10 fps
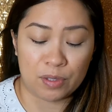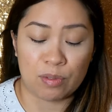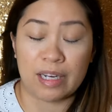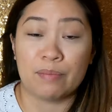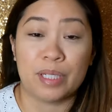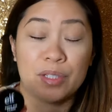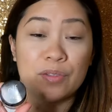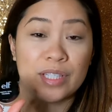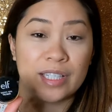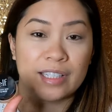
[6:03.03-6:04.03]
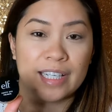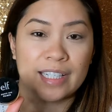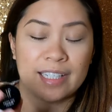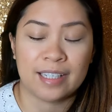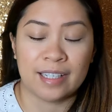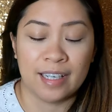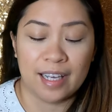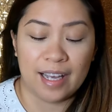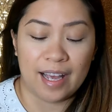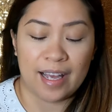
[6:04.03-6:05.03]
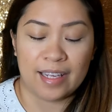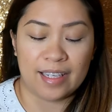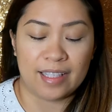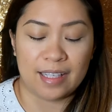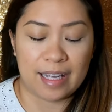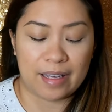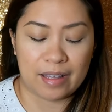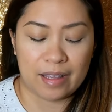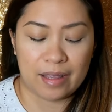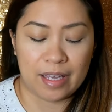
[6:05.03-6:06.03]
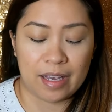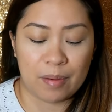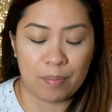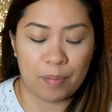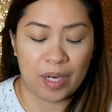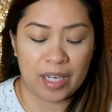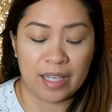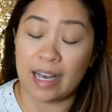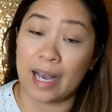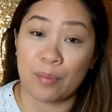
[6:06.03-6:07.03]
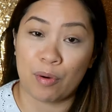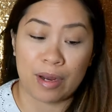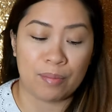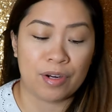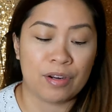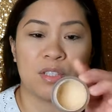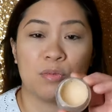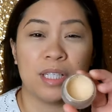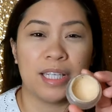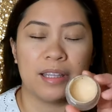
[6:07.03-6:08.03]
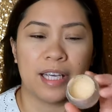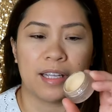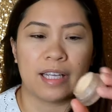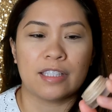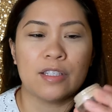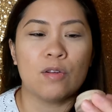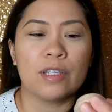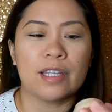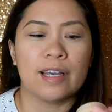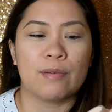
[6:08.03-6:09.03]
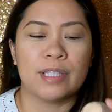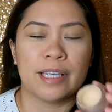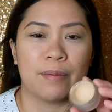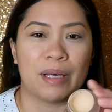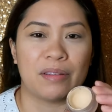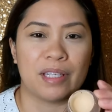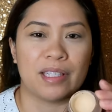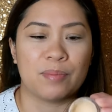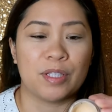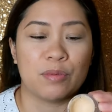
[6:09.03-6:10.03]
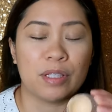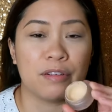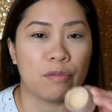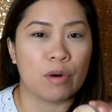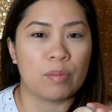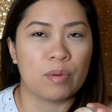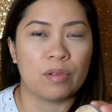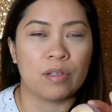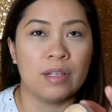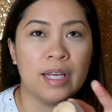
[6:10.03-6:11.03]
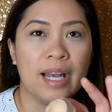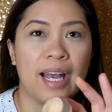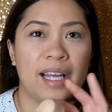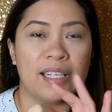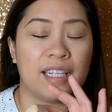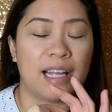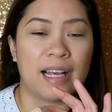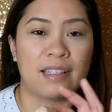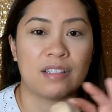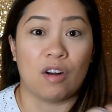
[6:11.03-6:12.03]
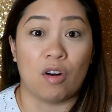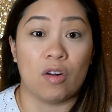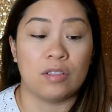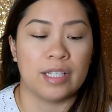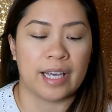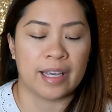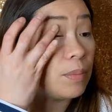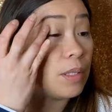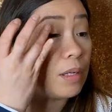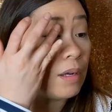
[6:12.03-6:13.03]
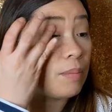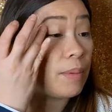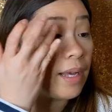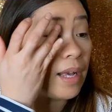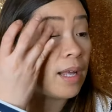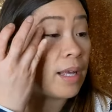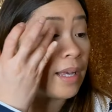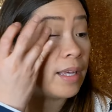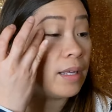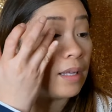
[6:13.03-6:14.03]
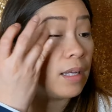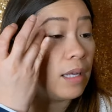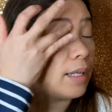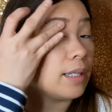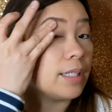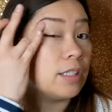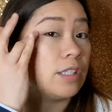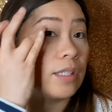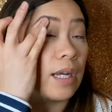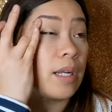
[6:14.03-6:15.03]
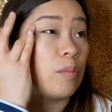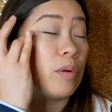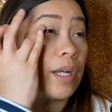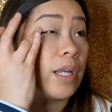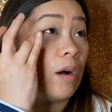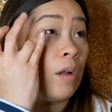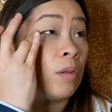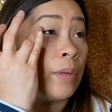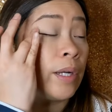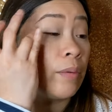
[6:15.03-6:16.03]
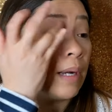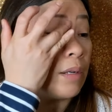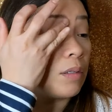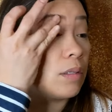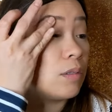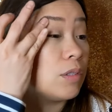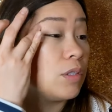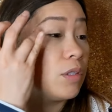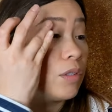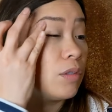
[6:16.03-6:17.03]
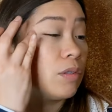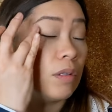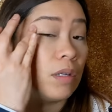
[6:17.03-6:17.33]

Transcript: is what I've been using lately, and it's like a thick putty eye primer. It's really thick. That's the only thing I would say about this, but it's really affordable and it lasts all day. Put it on my eye, and I like to just kind of bring it all the way around close to